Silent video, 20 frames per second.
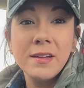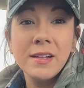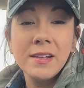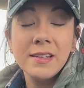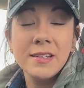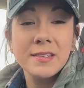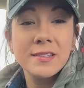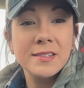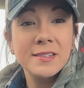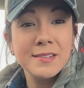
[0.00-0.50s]
At
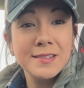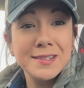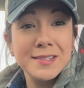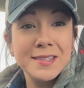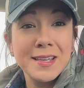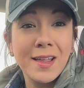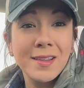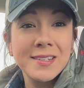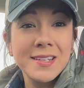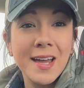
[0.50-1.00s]
least in
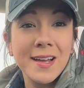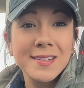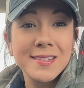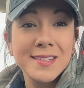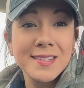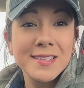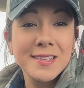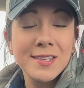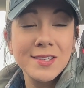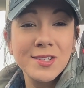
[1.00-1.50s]
South
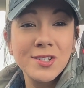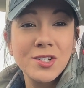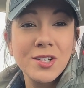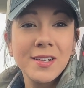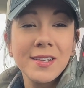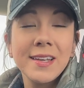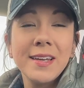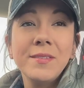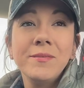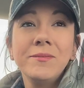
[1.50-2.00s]
Texas, it's
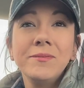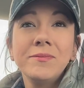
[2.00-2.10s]
chilly.